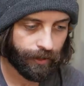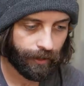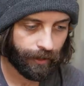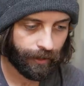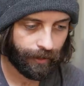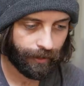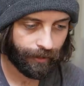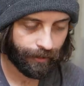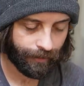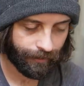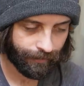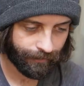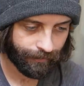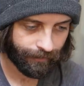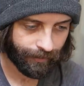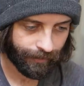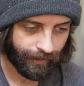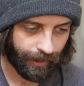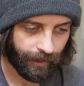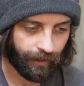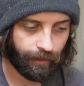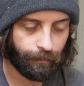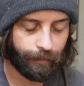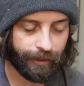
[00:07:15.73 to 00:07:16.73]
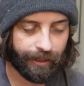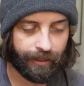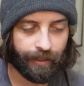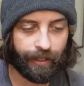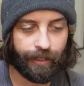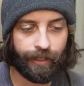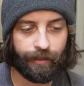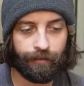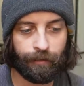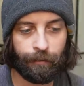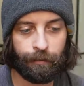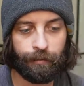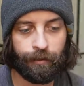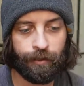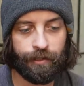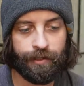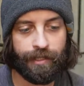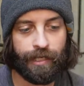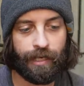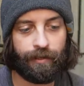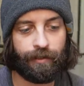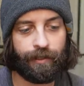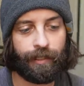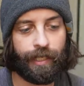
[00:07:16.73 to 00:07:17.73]
on the Caribbean island
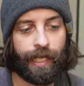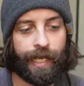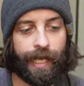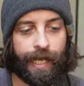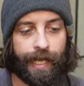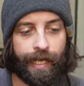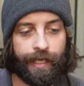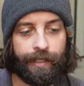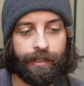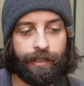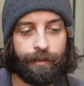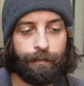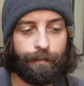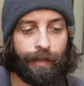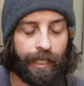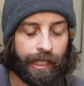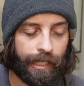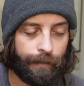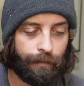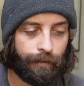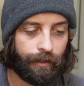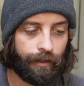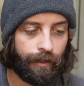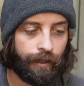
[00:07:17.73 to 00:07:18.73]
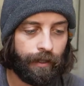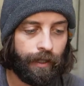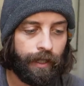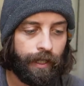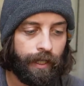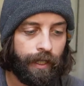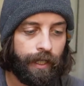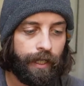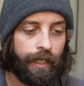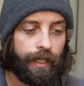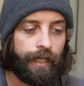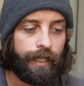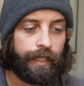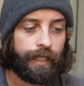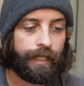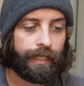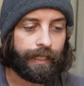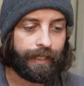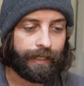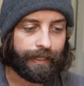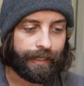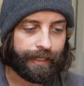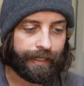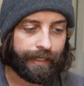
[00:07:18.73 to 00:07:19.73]
puts out an ad in the paper
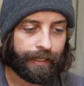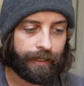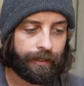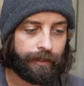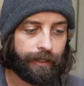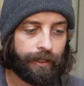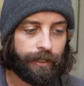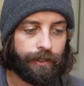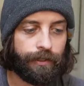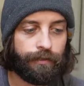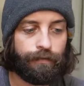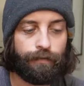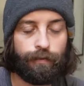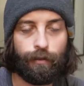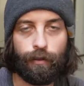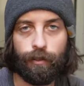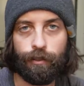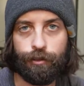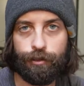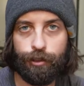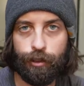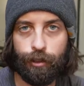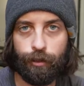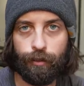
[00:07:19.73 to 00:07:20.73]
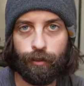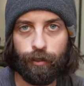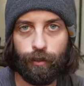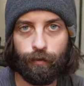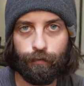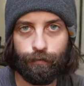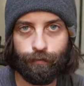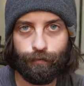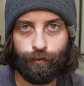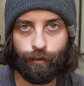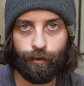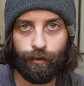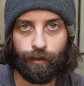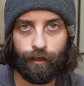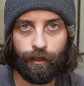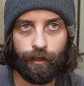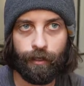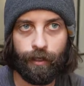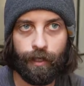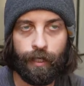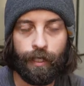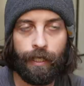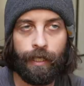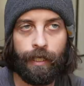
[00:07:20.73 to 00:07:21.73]
in England for a tutor
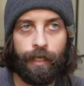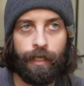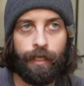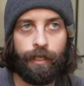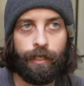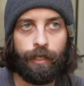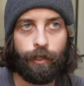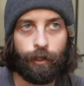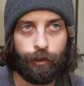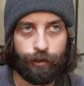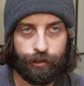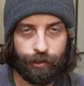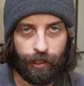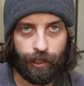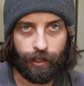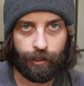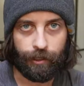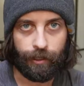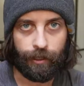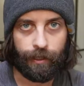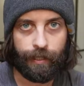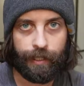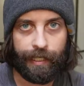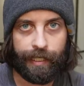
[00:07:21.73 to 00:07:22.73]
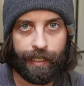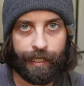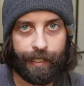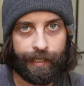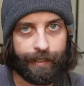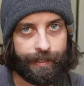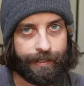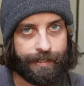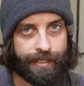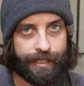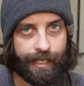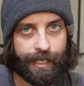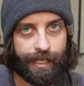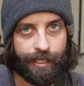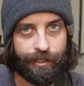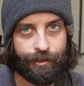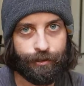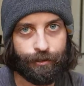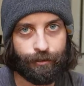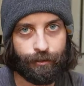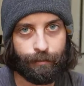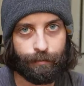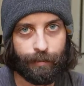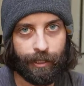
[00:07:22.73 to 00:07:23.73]
for her daughter. And it's
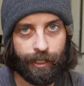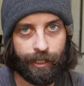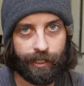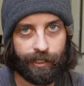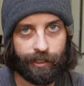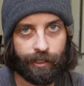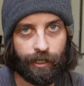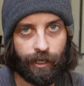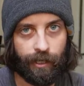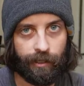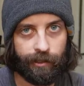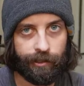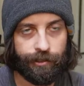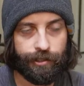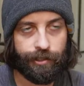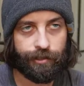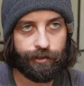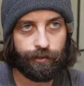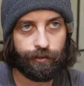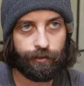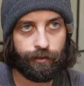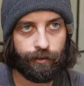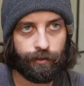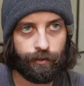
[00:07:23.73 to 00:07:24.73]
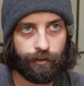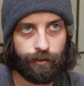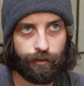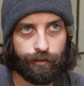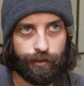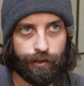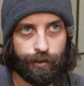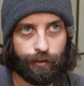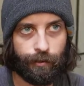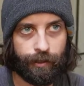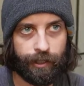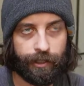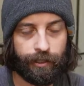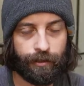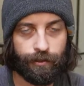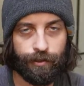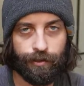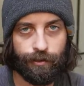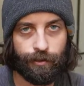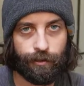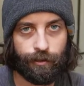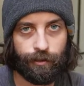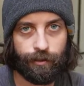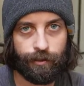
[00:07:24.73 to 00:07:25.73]
answered by a college student who's 20
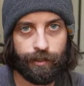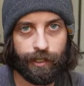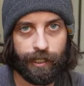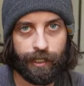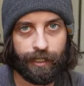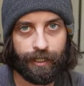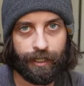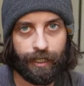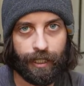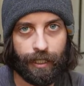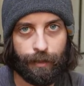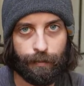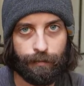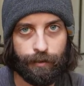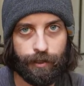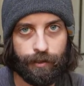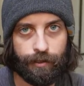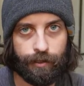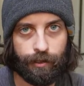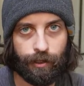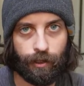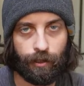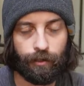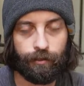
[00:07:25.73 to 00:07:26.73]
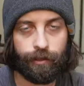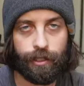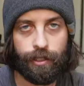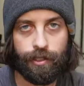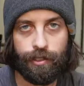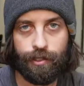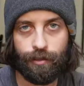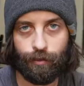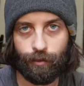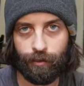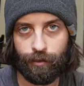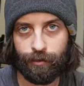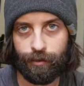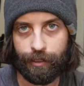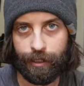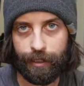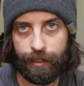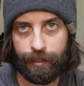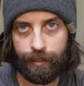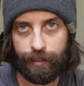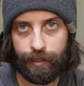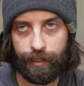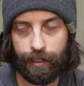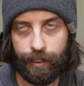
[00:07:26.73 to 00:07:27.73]
years old and named Charlie
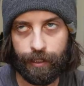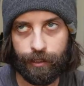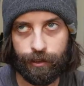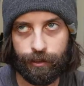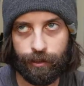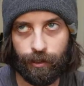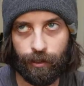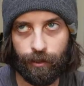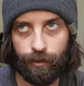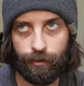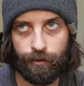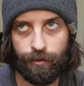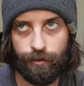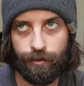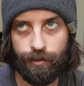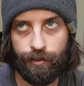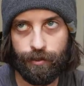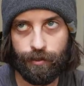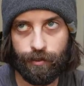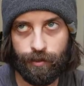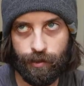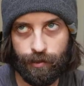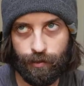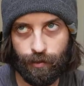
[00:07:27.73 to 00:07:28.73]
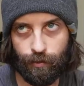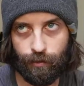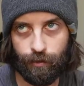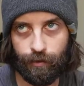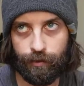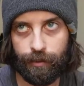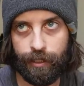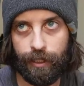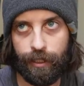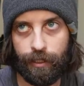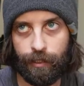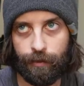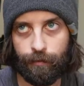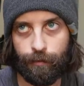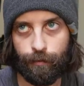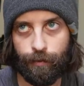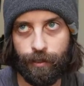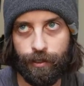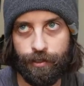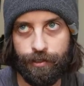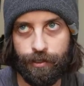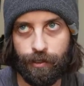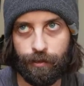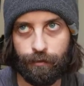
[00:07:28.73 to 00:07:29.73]
Sorley. And Charles Sorley
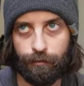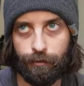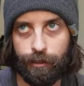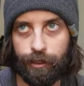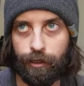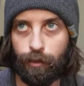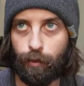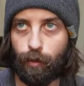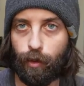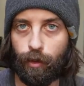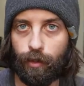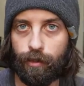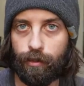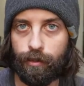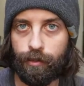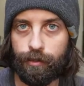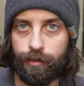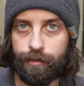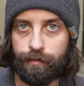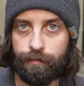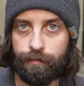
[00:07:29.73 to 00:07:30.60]
was a real world